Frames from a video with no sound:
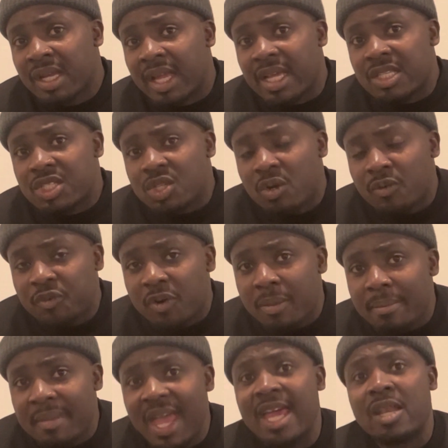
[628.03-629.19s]
And so for
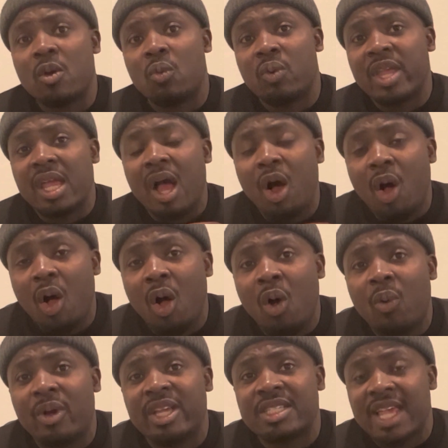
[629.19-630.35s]
men, we
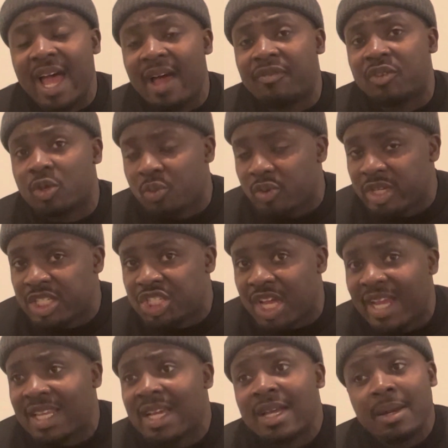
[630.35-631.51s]
always have to
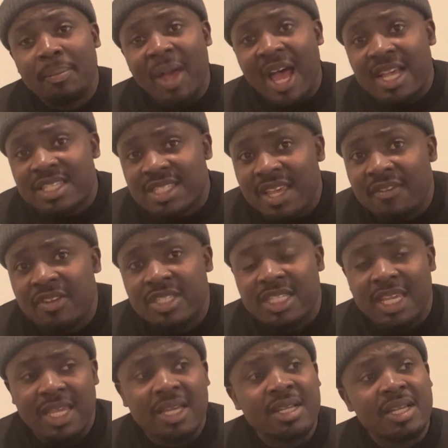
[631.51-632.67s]
reject
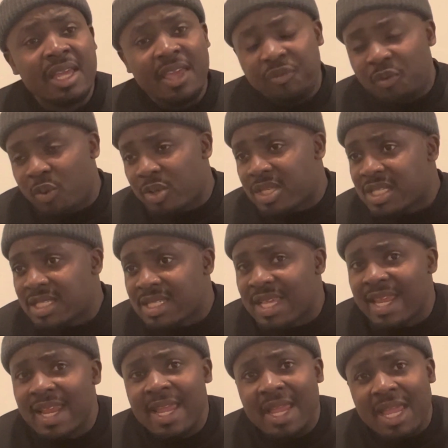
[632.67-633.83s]
passivity. If we're
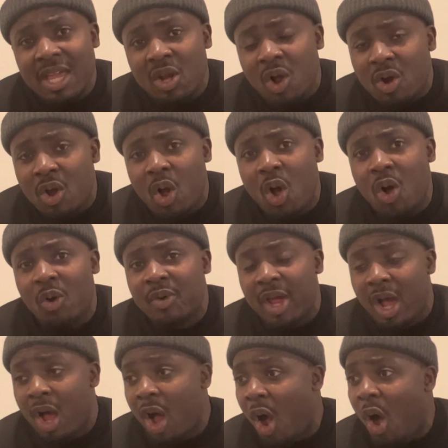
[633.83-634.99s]
sitting in our own
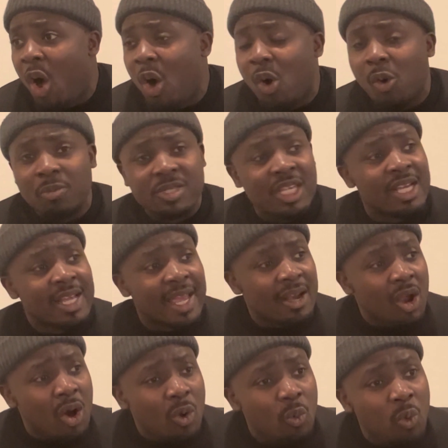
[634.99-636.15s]
homes and
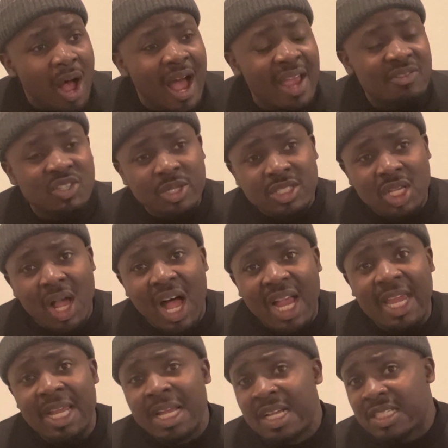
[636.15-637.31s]
our wives are
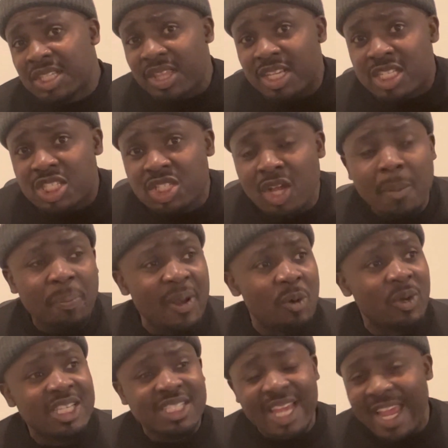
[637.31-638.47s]
talking to the serpent,
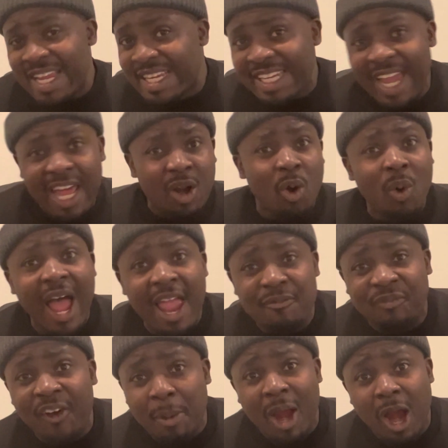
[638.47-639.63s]
we say, get away
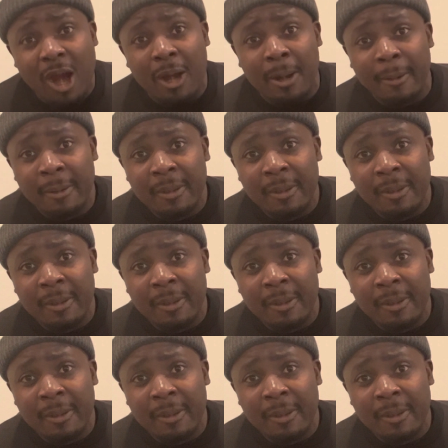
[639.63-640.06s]
from her.